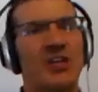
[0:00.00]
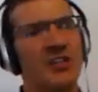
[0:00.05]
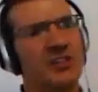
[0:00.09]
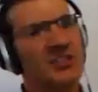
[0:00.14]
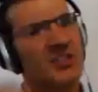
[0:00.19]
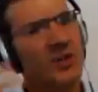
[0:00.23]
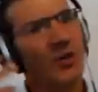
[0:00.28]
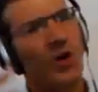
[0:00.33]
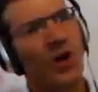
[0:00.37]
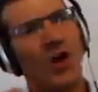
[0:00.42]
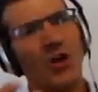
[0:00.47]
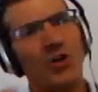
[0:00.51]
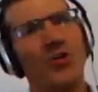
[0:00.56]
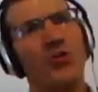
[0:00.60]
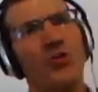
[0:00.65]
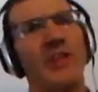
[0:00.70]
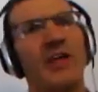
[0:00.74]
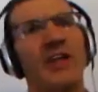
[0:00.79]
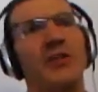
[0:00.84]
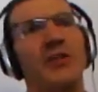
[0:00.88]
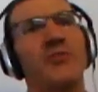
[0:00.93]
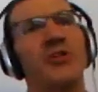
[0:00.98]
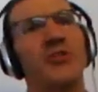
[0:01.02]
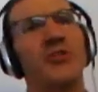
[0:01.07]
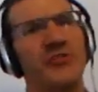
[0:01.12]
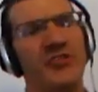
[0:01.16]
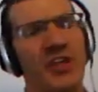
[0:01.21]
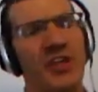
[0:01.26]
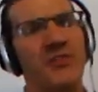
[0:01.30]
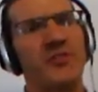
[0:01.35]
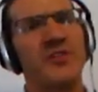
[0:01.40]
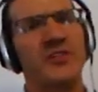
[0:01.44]
So I call that a real
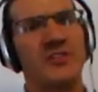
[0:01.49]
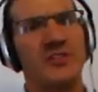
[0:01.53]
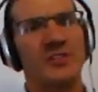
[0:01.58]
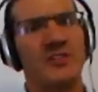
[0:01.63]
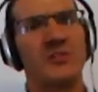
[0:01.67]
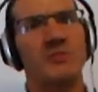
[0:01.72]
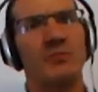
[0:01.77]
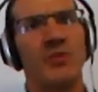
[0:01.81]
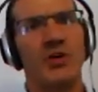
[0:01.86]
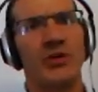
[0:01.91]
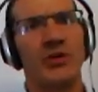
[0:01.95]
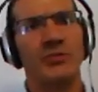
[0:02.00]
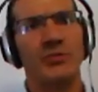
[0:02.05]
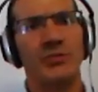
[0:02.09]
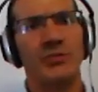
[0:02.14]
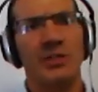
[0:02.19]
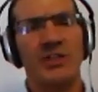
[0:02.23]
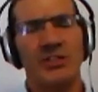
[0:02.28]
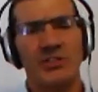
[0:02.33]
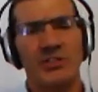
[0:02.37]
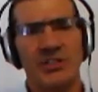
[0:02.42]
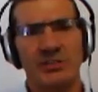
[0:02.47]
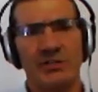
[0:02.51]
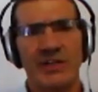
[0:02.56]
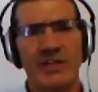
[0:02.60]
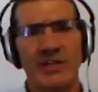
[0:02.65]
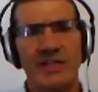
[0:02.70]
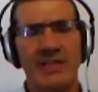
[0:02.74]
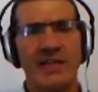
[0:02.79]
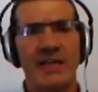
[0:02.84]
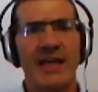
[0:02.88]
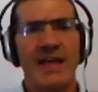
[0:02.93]
deficits model,
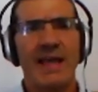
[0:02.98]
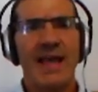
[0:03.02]
Shireen.